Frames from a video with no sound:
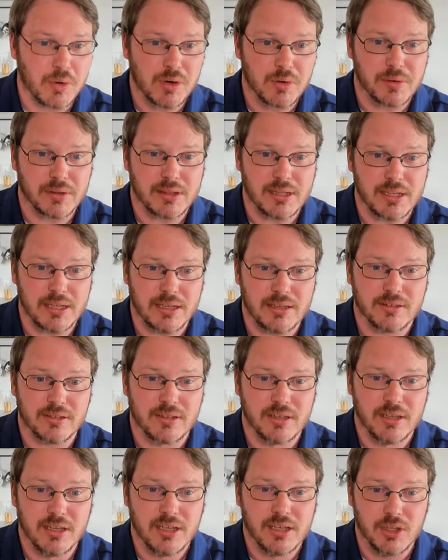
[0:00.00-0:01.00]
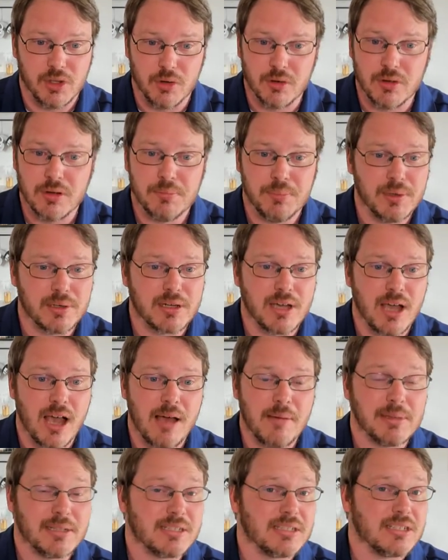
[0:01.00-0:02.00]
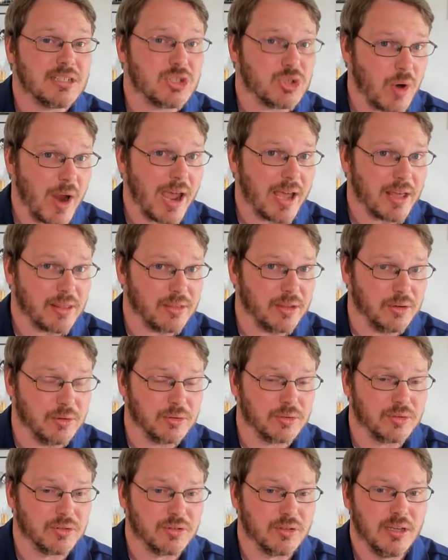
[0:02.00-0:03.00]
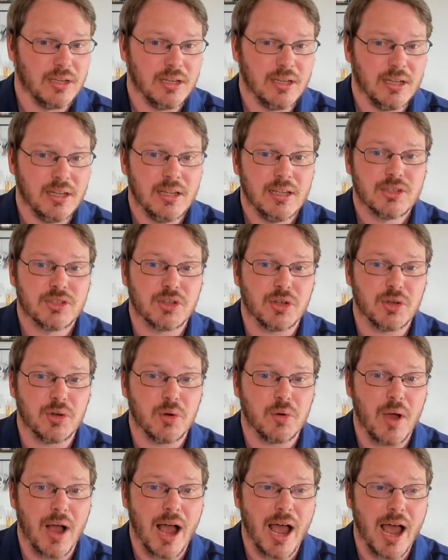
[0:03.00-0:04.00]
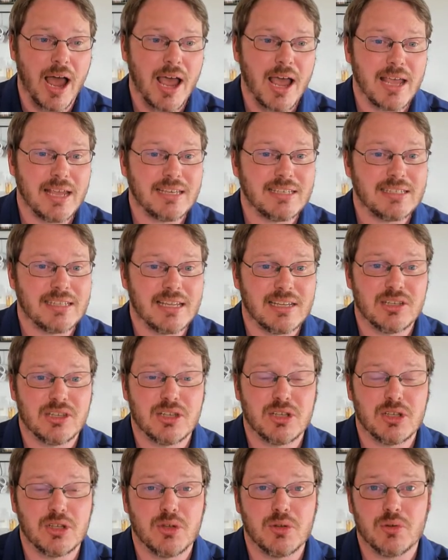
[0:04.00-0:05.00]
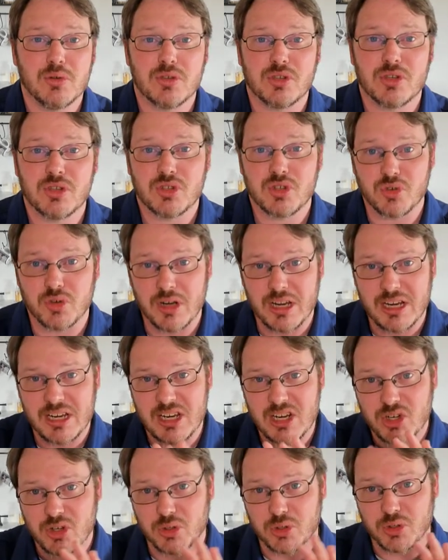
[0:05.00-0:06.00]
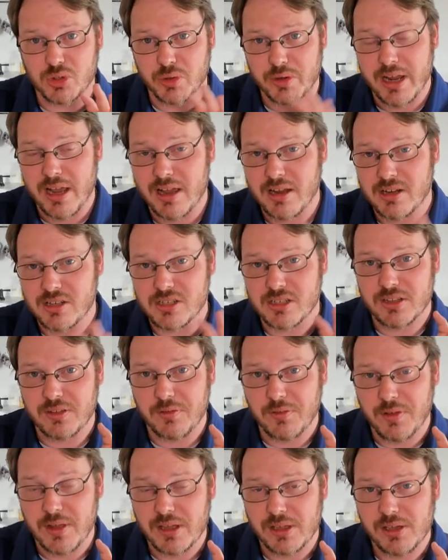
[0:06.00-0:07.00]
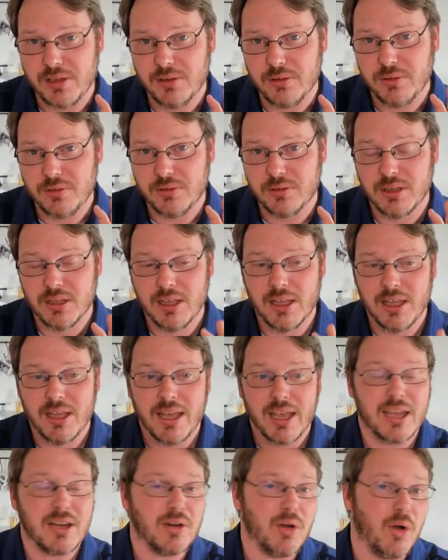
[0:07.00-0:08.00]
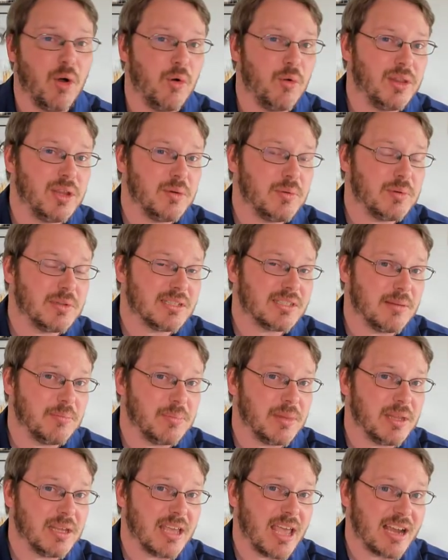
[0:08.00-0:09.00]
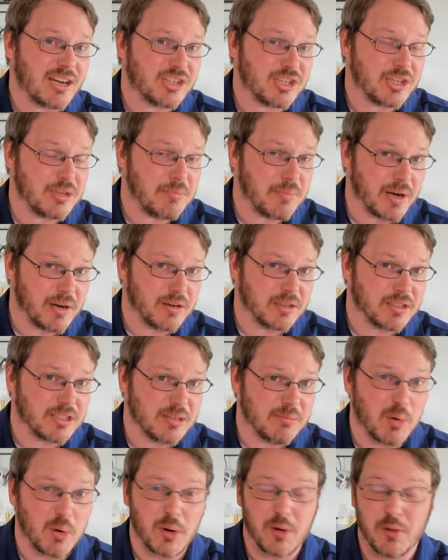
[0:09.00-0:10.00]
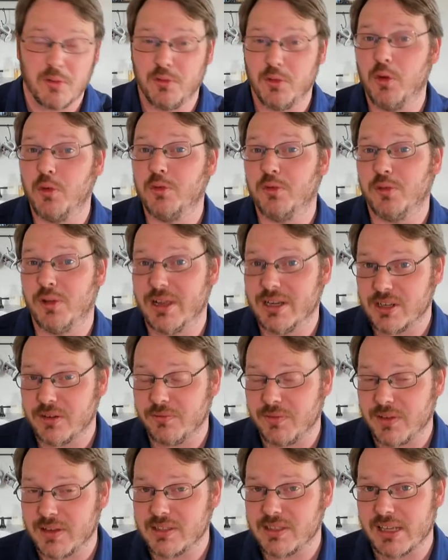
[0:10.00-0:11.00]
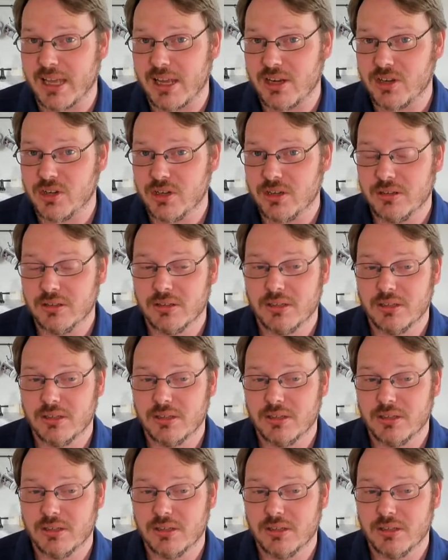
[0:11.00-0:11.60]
with these, you can put comments and track those. So I tend to use initial triage into the event queue, and only when something actually merits a more full-fledged investigation